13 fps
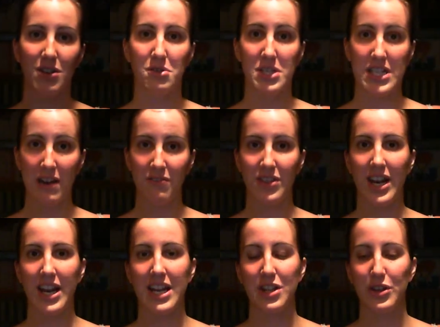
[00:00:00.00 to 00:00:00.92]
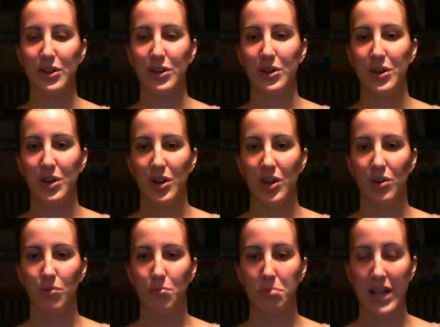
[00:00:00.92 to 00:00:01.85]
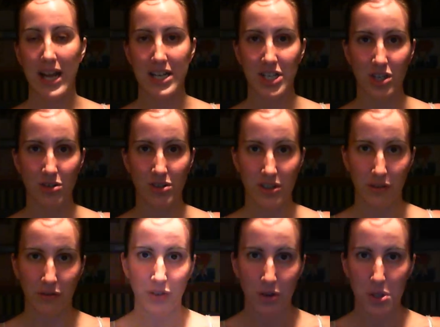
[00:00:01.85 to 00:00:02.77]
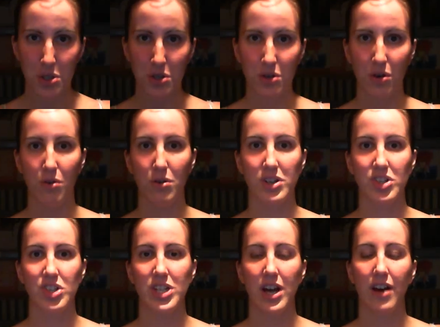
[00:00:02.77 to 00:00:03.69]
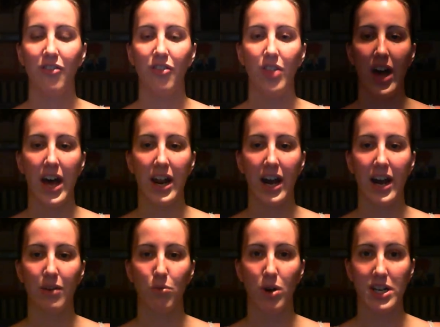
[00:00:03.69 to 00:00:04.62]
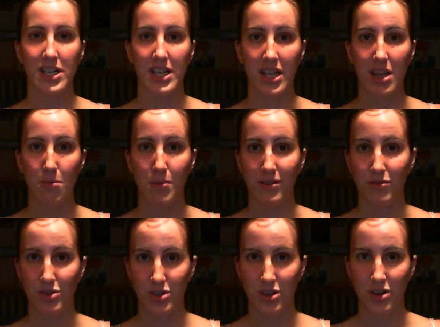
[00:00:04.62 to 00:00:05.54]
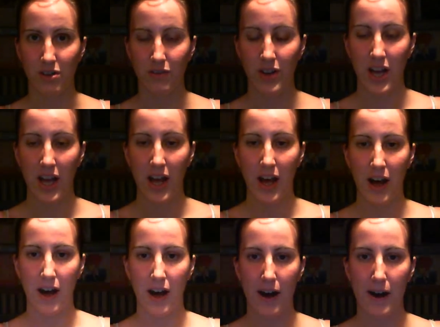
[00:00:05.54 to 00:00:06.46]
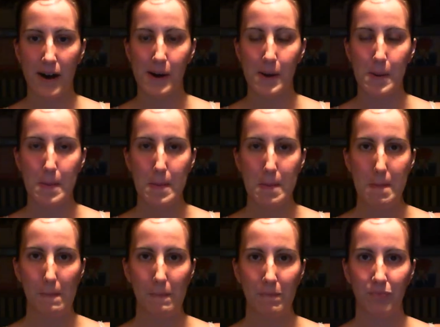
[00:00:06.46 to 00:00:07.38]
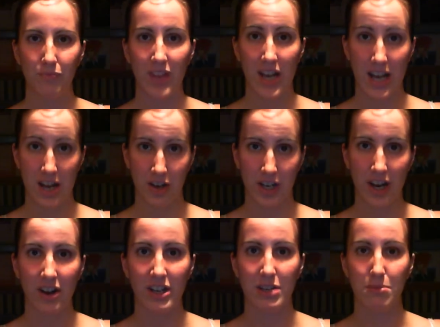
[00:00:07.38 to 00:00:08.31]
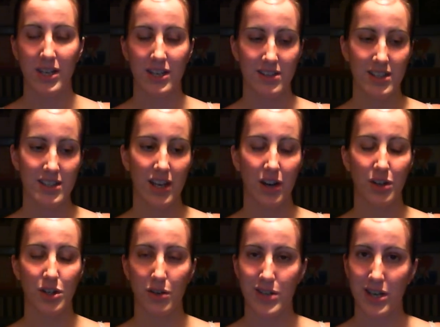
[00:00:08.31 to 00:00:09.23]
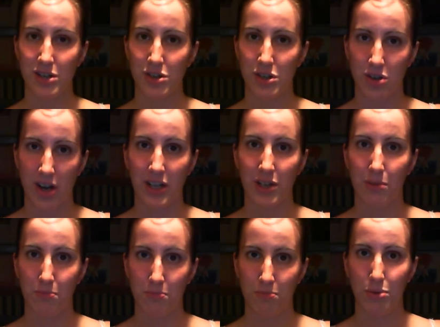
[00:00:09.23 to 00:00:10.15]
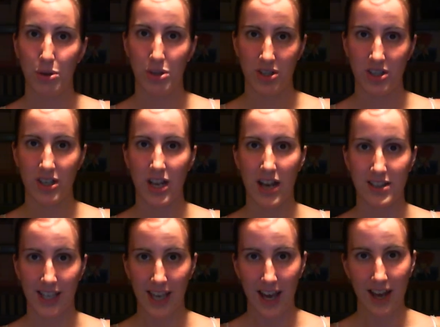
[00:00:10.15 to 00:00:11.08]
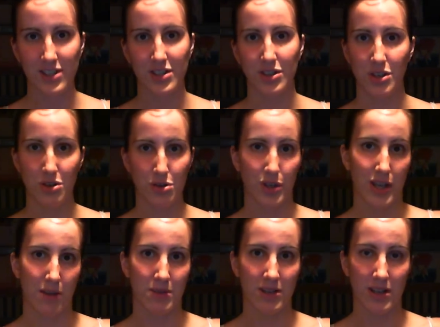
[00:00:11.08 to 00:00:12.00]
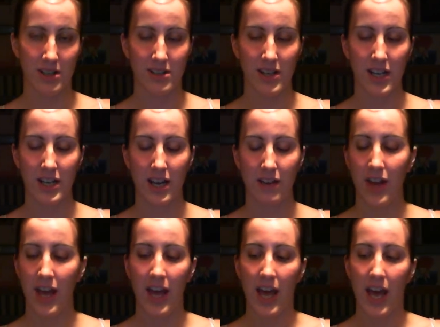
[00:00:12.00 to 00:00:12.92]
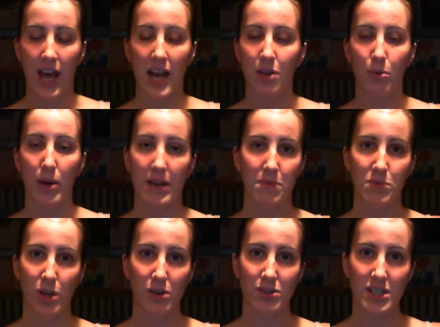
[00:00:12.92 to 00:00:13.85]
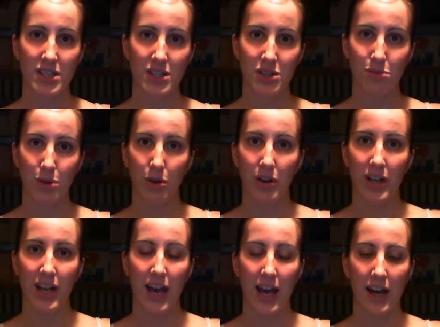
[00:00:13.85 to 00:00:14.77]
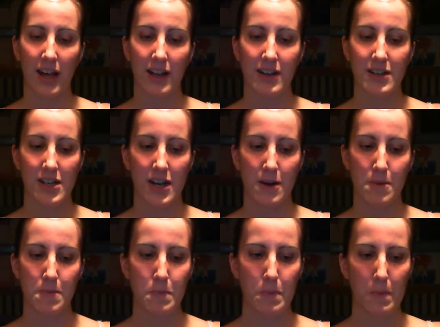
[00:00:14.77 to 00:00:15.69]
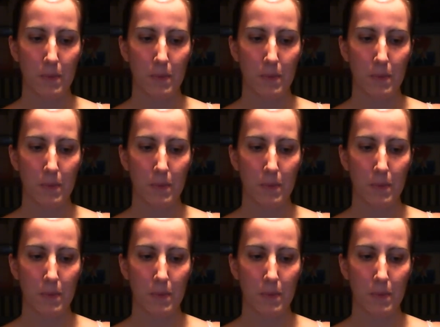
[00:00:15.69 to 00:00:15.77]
stuff that I either plan to use in the future or stuff that I wanted to keep in reserve. That I had her carrying it, because this character I was actually trying to push as a caster. Usually I'm a sneak type. Anyway, so I was in this ruin, and